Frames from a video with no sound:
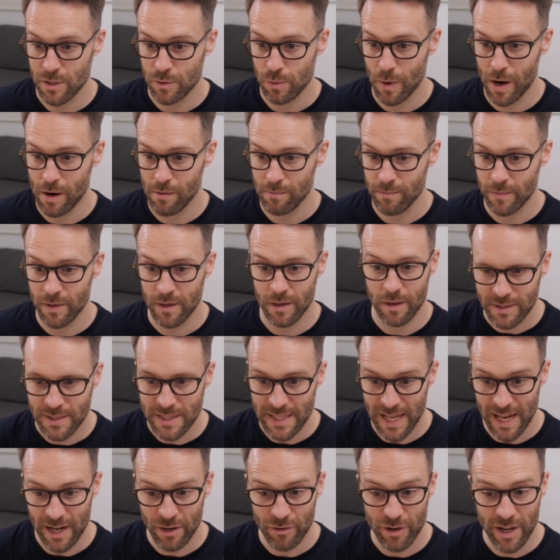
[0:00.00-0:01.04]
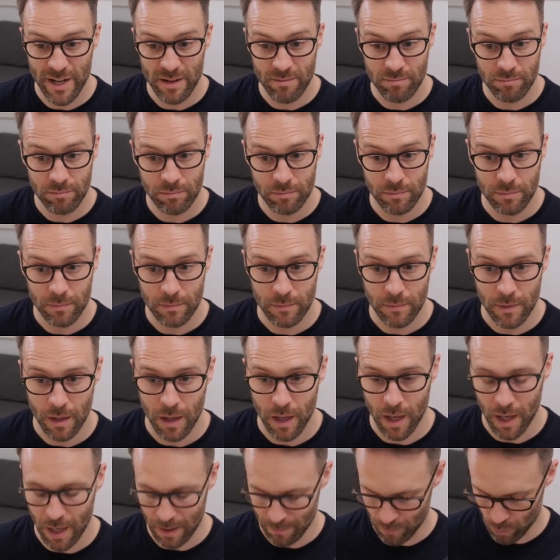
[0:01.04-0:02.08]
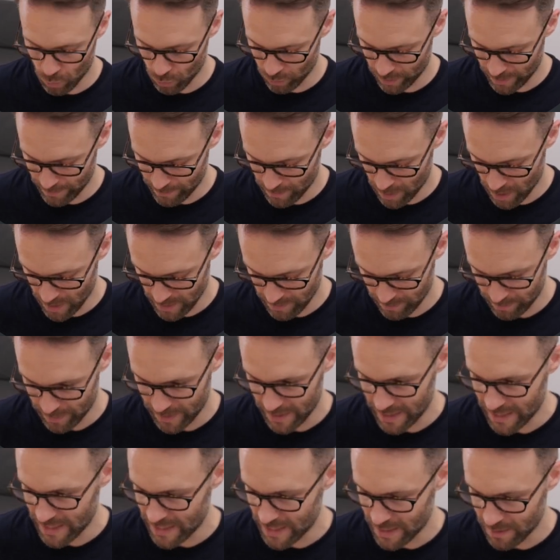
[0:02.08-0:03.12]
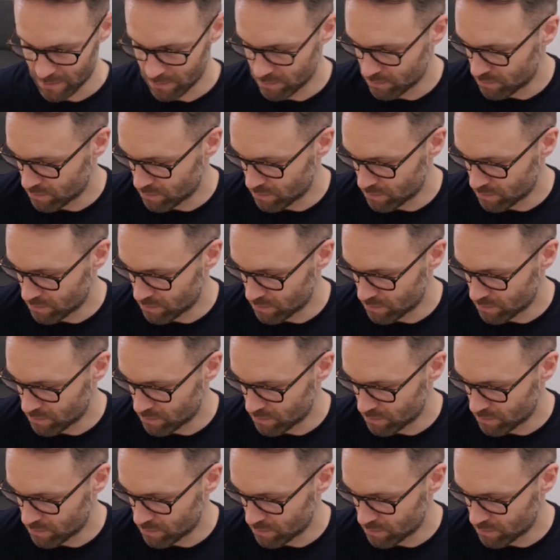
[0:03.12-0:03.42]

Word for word: as well. Salary, um, or it might be